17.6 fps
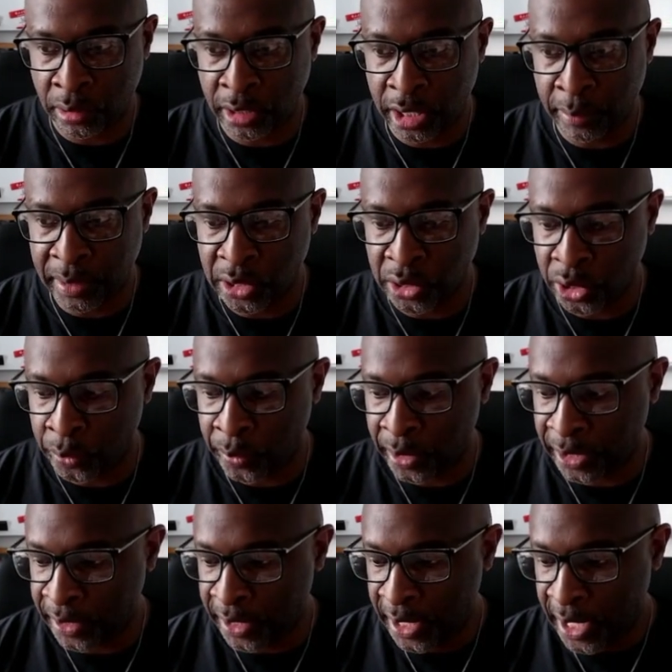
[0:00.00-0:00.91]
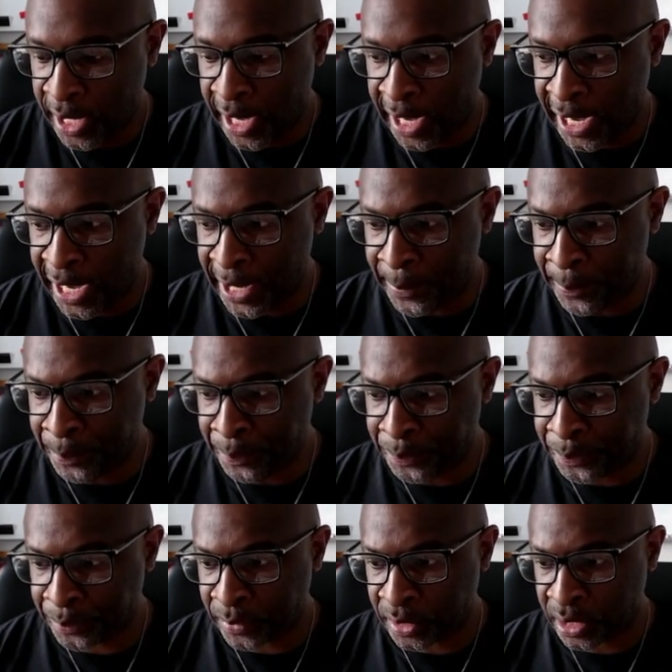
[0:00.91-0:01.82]
going to be doing
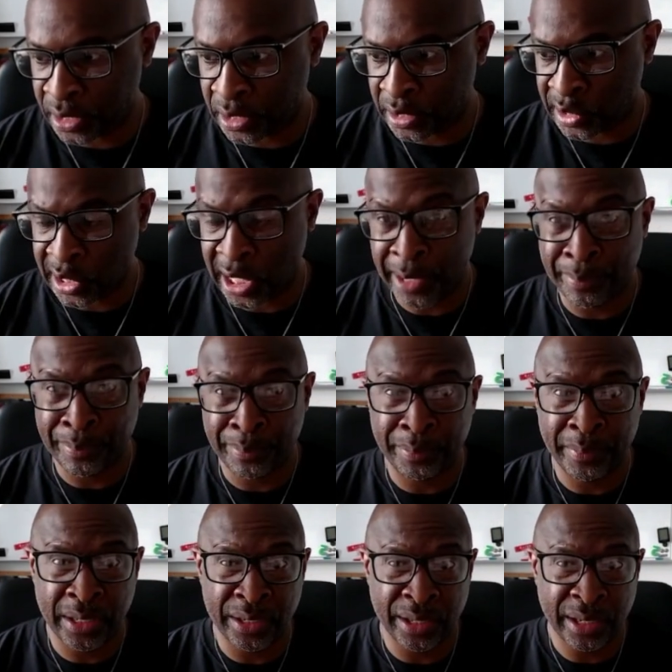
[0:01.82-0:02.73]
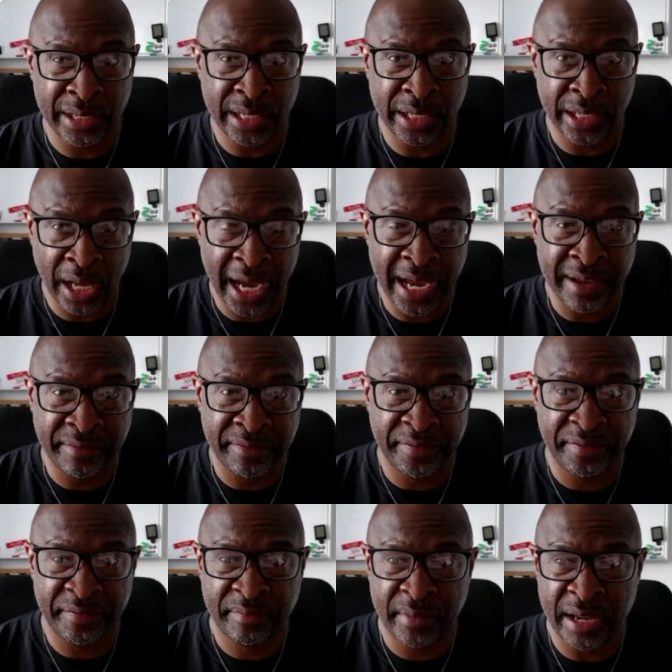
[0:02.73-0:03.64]
some
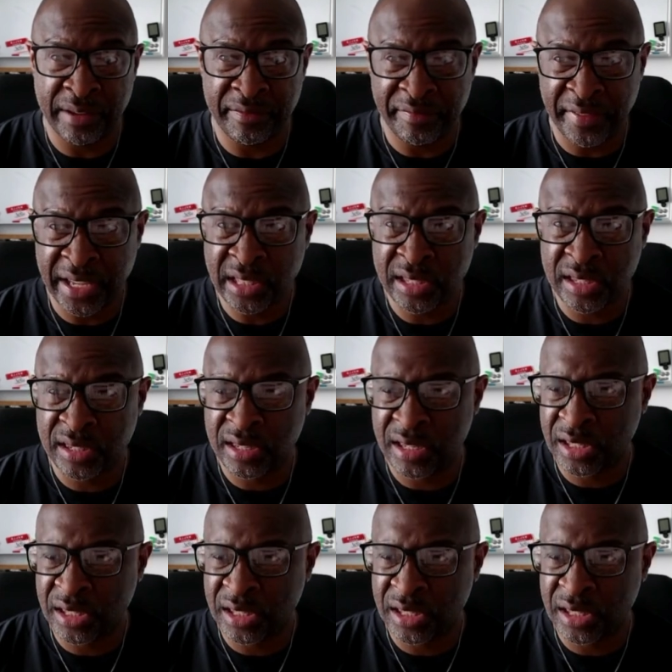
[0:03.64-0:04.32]
live events.